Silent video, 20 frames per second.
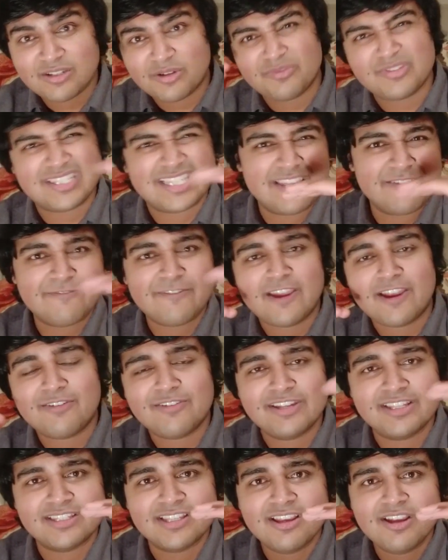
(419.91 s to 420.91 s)
Obviously, it
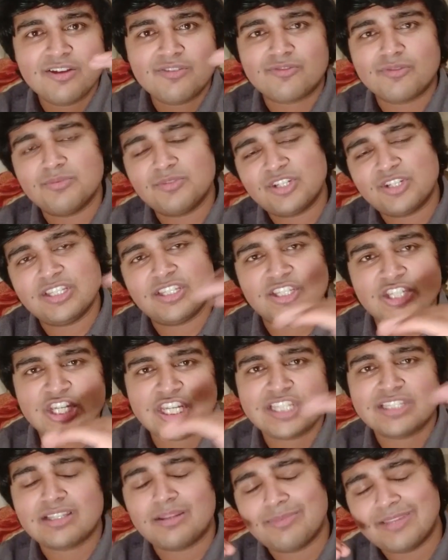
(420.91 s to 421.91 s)
varies from to
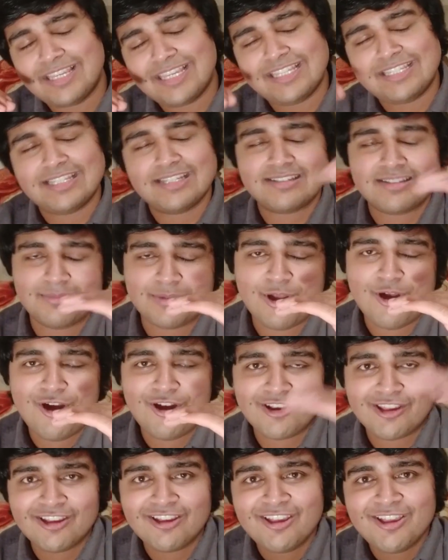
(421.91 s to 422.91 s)
sheet. Some are easier, some are
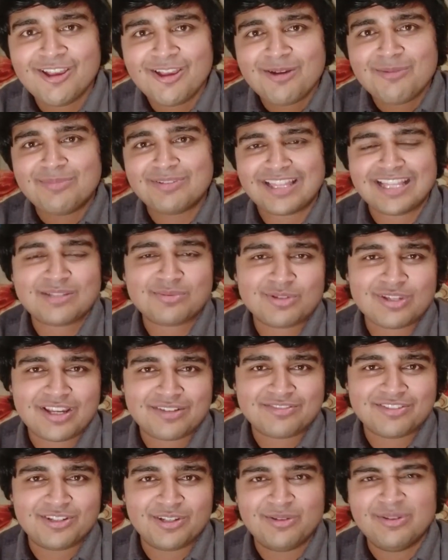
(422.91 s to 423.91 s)
harder, but that's what you
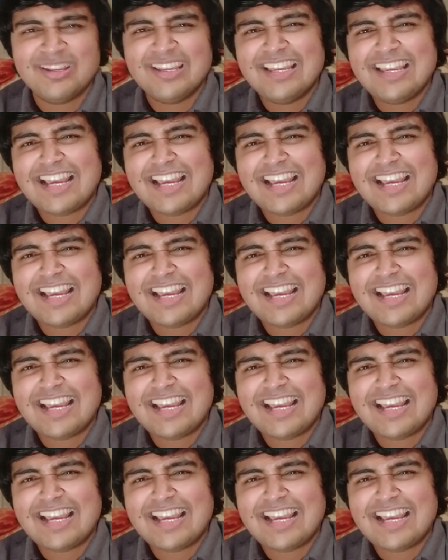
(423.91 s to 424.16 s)
have to do.